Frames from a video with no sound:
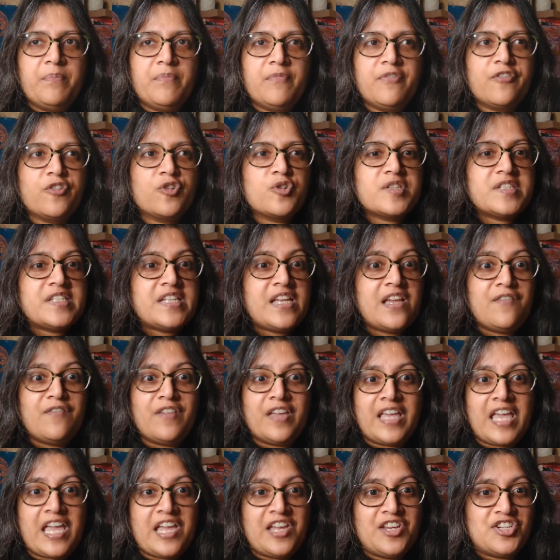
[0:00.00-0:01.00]
first day of
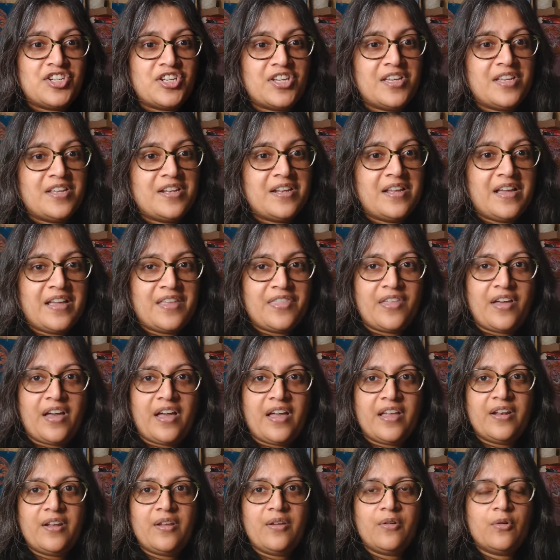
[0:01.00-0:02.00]
vacation, I
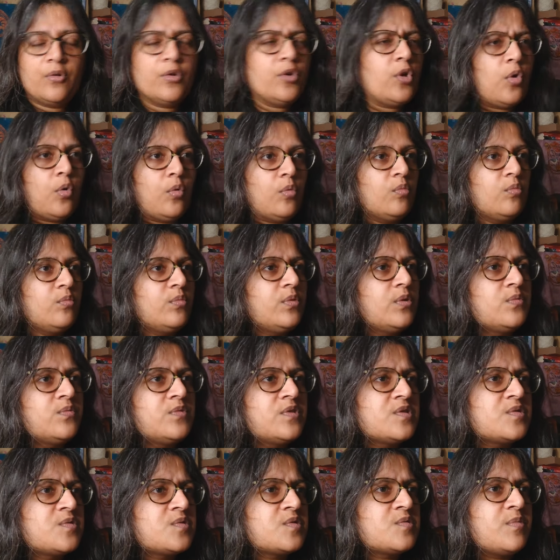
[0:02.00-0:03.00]
thought, or no,
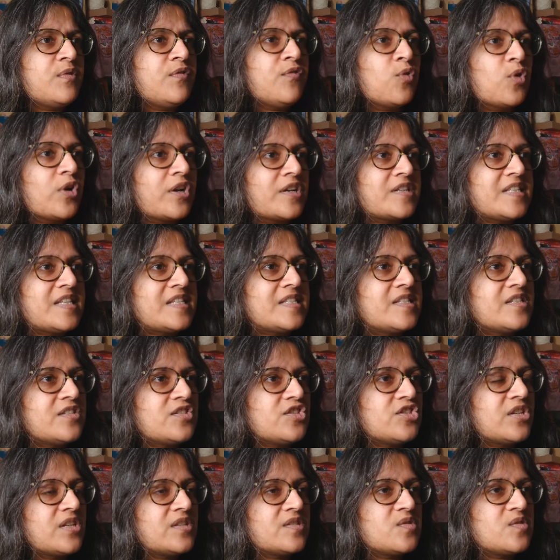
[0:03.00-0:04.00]
this was before because I
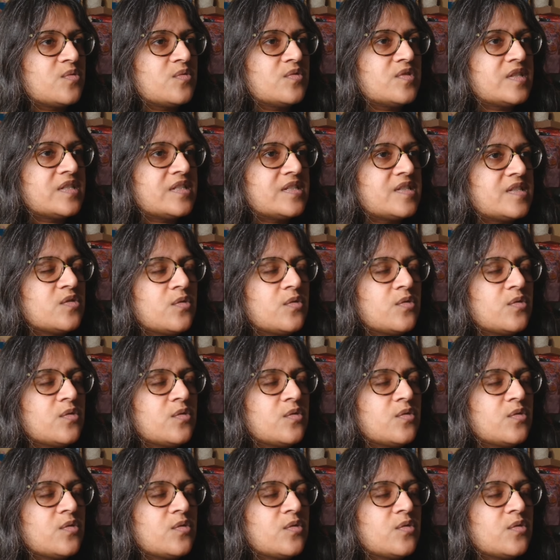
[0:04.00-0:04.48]
stitched on solstice.